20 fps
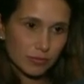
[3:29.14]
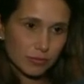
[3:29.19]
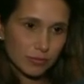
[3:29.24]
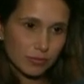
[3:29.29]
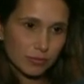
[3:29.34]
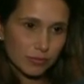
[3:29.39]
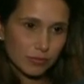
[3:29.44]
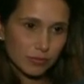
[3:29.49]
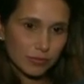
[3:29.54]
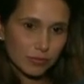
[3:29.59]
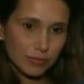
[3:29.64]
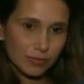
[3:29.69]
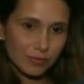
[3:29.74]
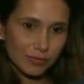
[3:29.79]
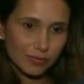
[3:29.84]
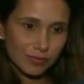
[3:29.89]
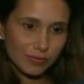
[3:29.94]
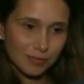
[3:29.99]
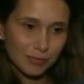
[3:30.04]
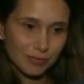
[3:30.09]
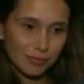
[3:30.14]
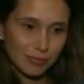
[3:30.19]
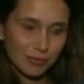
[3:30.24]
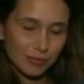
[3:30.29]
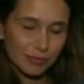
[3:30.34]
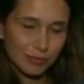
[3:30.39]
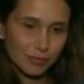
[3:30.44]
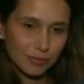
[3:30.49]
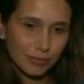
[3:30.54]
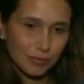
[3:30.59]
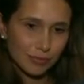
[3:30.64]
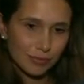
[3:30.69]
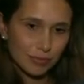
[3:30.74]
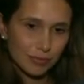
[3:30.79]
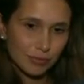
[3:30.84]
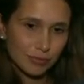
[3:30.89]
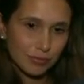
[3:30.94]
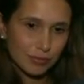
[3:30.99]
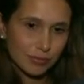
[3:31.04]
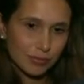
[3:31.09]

[no speech]